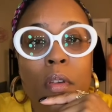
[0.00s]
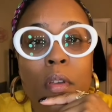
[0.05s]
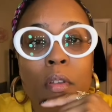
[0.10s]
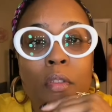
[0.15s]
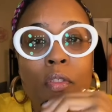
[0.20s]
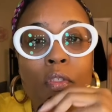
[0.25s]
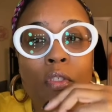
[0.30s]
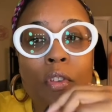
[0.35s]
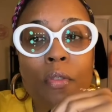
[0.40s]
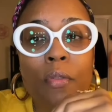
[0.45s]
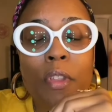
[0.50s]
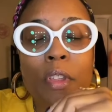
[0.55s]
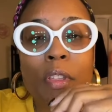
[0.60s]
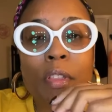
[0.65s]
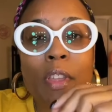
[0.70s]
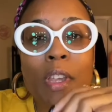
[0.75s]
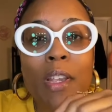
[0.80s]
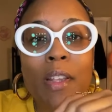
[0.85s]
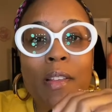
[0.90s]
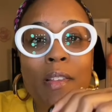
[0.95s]
So the
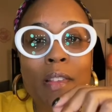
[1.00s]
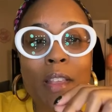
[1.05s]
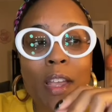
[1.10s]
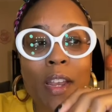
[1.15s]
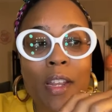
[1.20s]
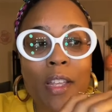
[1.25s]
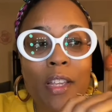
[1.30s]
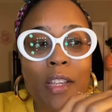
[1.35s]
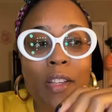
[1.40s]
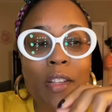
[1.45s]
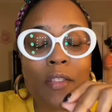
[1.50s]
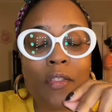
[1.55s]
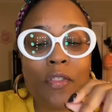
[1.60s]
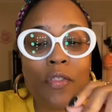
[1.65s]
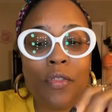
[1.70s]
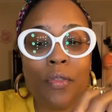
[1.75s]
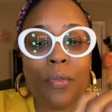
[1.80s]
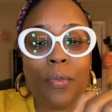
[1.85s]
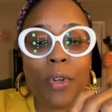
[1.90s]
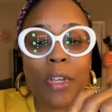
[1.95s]
things that he is
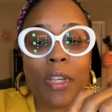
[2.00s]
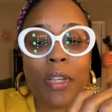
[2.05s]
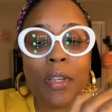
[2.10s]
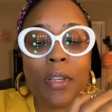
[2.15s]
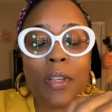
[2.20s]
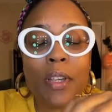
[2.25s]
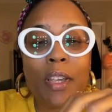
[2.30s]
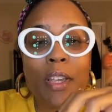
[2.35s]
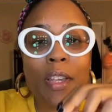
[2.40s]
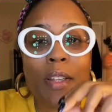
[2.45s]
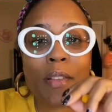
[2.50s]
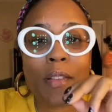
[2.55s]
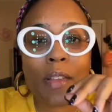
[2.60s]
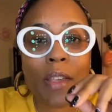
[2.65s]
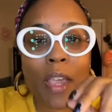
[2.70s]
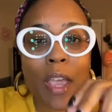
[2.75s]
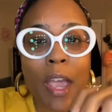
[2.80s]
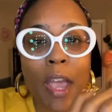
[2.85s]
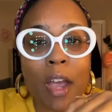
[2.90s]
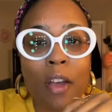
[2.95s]
doing, it's
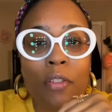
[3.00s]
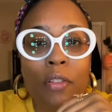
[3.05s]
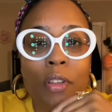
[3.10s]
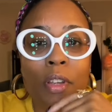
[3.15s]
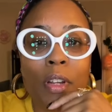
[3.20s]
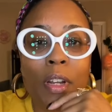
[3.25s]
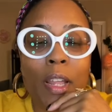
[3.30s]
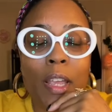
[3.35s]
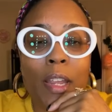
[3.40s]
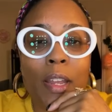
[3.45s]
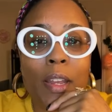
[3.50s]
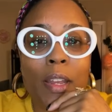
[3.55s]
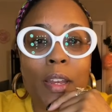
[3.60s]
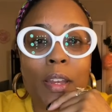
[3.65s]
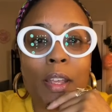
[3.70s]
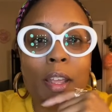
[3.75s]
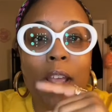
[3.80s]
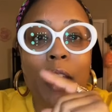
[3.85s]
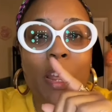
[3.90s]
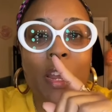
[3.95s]
calculated
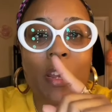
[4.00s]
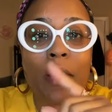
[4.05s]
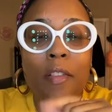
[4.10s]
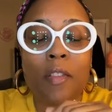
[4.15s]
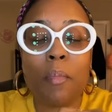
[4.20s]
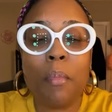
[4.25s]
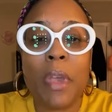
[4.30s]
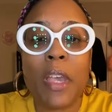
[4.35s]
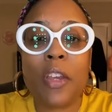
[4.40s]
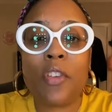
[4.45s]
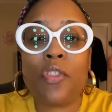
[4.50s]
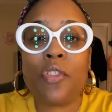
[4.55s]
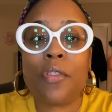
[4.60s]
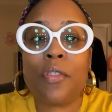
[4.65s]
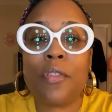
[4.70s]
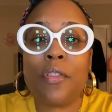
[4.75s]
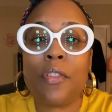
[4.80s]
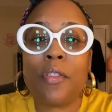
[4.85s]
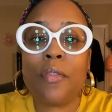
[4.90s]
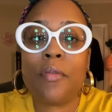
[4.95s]
and it's
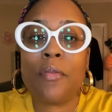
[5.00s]
measured.